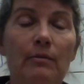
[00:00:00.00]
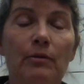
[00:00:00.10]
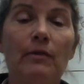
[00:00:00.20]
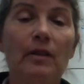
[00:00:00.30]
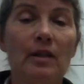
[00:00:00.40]
in
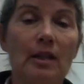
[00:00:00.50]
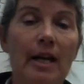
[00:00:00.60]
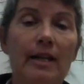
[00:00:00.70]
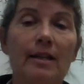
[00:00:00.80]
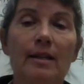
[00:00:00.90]
previous
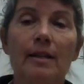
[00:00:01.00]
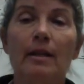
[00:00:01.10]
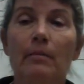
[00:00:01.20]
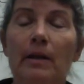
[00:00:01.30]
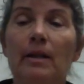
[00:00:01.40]
classes that
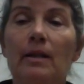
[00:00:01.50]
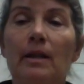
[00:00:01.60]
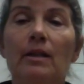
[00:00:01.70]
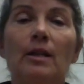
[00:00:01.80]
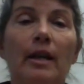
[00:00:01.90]
have been
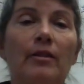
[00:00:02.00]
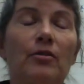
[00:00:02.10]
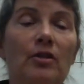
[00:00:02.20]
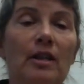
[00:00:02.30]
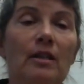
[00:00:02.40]
into
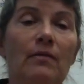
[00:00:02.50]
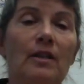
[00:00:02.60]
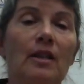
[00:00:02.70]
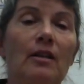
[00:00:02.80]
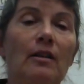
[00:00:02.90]
exercise
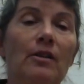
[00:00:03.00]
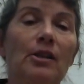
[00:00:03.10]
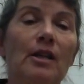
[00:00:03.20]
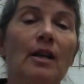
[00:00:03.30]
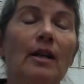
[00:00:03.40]

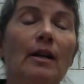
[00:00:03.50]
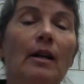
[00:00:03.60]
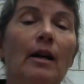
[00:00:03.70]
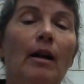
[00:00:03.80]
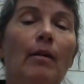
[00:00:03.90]
physiology,
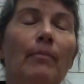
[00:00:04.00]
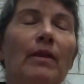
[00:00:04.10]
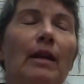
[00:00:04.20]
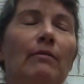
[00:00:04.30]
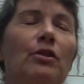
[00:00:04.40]
um,
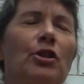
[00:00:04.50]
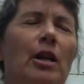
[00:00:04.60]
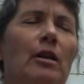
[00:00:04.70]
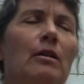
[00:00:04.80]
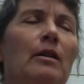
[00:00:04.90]
they've
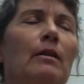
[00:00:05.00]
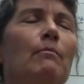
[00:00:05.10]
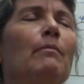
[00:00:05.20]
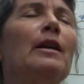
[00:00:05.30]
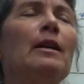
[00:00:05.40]
shared that
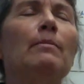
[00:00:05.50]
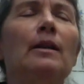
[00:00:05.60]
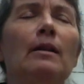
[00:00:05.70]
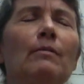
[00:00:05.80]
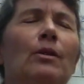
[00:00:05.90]

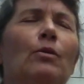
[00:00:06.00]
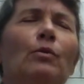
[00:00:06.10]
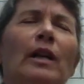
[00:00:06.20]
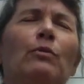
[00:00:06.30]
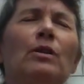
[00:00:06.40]
maybe, you know,
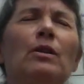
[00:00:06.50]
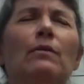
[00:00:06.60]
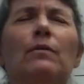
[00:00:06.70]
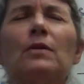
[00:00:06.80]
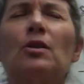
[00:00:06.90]
like when
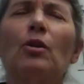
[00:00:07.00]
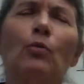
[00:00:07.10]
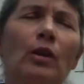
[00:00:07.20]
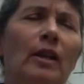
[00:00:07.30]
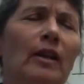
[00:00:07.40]
you start
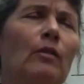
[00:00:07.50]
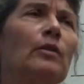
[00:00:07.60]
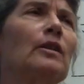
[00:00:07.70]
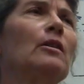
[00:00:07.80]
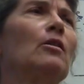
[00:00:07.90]
working out
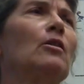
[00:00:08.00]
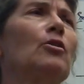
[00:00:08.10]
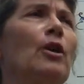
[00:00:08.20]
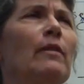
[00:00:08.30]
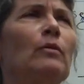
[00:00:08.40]
really hard
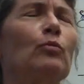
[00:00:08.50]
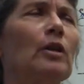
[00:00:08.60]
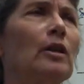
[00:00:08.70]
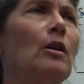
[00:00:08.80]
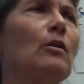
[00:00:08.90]
or have a
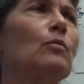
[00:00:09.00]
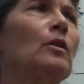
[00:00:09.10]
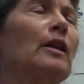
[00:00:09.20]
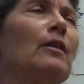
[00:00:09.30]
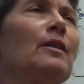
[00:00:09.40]
really hard
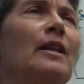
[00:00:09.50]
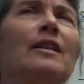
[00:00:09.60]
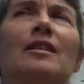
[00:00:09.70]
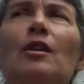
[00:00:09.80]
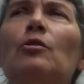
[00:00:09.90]
workout, the
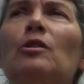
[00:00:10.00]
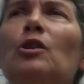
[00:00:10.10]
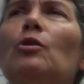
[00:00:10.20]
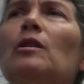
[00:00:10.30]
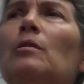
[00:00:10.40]
next day you're,
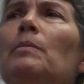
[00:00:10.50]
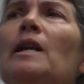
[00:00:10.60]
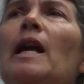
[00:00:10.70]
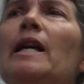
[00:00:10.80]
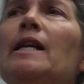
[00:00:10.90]
you're a little bit
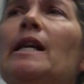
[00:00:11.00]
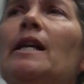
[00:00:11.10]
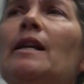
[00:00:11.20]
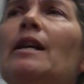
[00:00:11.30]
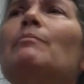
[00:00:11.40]
achy.
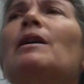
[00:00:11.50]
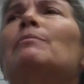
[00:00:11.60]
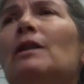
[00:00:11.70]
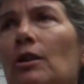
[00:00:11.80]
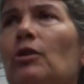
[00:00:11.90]
And it might
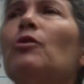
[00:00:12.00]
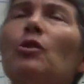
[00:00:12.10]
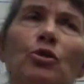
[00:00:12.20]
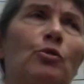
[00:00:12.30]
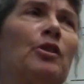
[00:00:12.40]
be, you know,
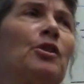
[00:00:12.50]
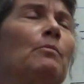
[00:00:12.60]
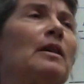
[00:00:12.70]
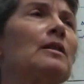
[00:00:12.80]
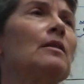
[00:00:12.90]
you're stretching
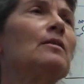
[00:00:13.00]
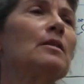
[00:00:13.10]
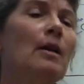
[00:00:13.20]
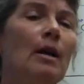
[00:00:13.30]
muscles.